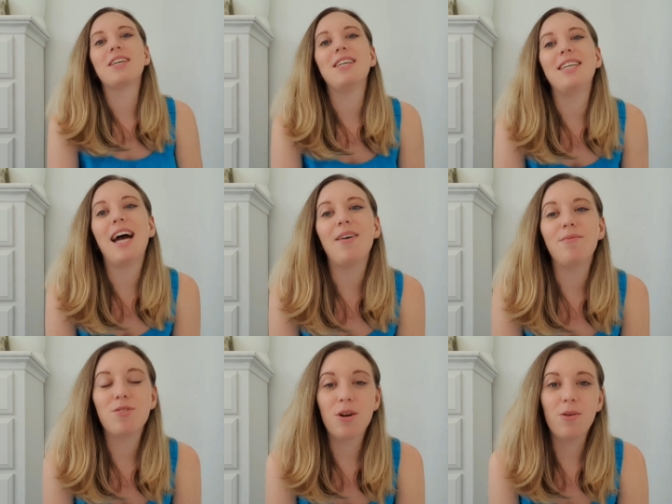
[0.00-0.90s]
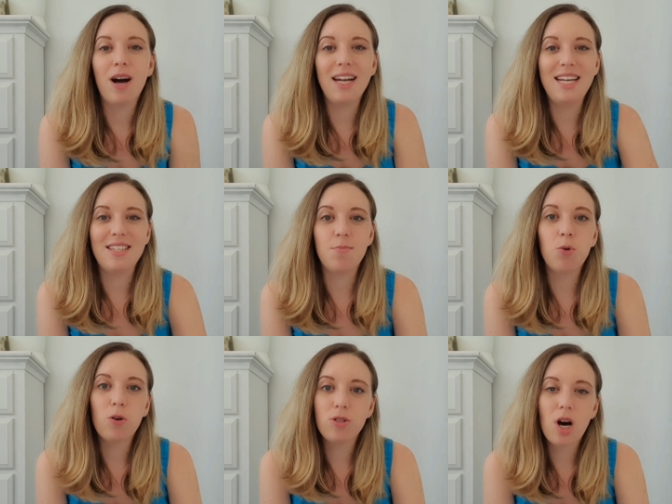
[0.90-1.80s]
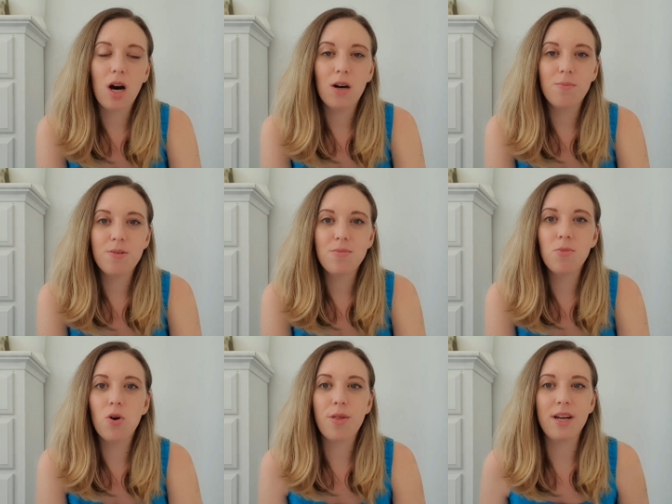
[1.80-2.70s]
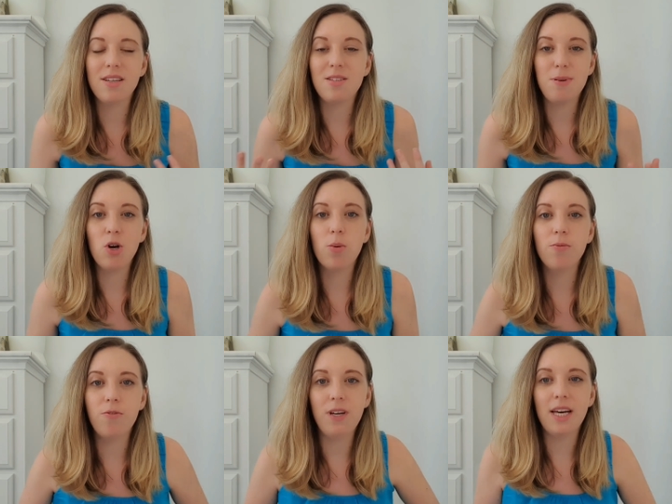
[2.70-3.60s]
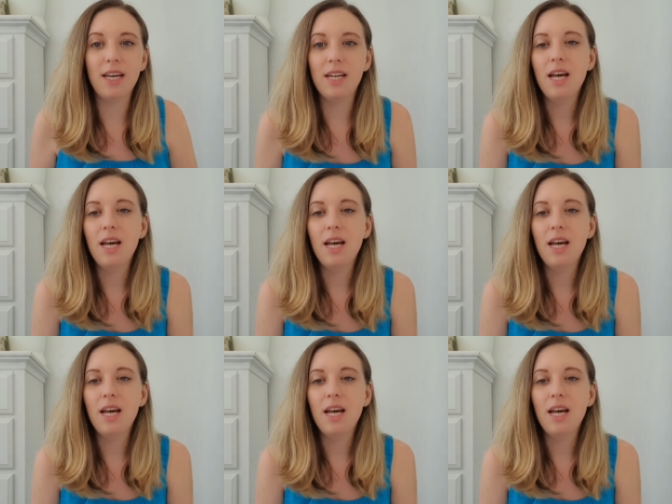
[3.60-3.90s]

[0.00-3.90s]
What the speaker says: yeah, so I needed more tops, more things to be comfy in.